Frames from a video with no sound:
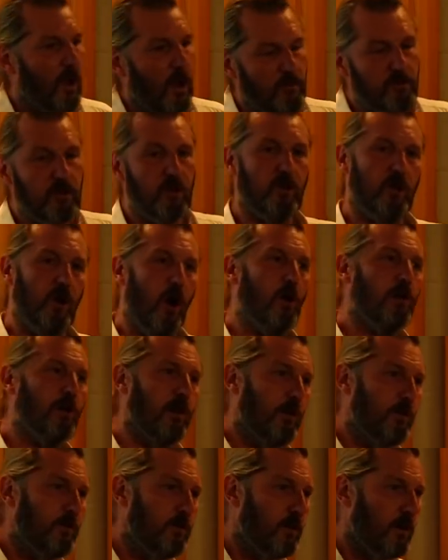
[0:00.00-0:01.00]
of
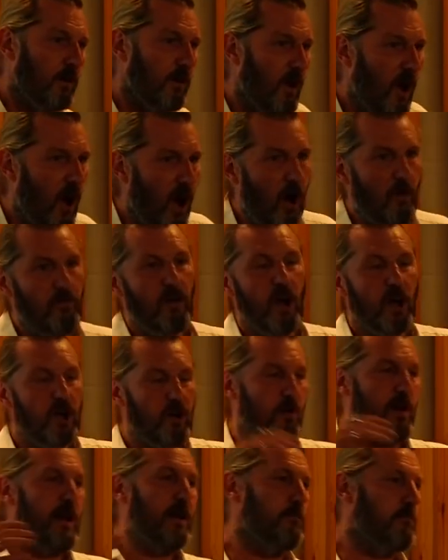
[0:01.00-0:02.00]
Scotland, of
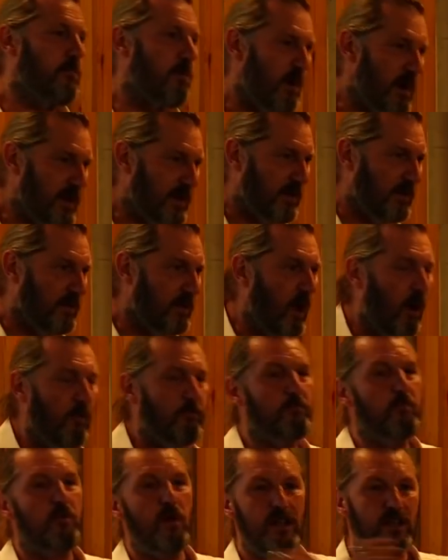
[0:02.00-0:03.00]
Great Britain,
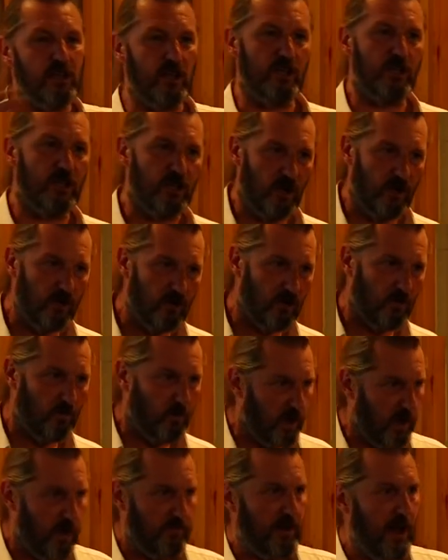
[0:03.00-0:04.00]
of Britishness,
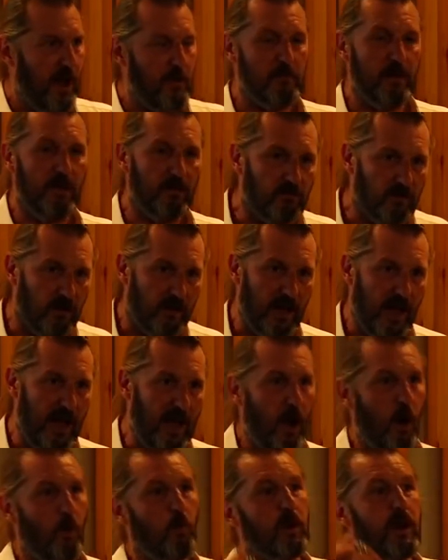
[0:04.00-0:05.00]
whatever that means
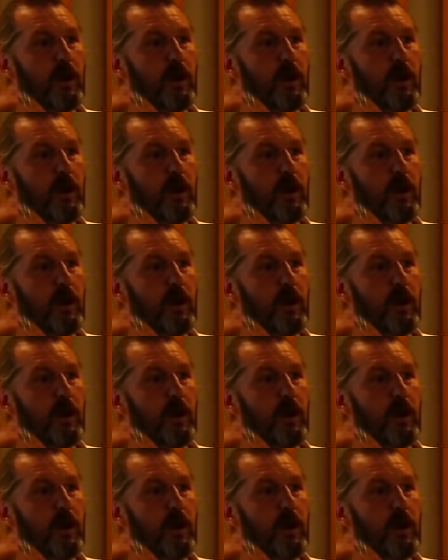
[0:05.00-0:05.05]
today, or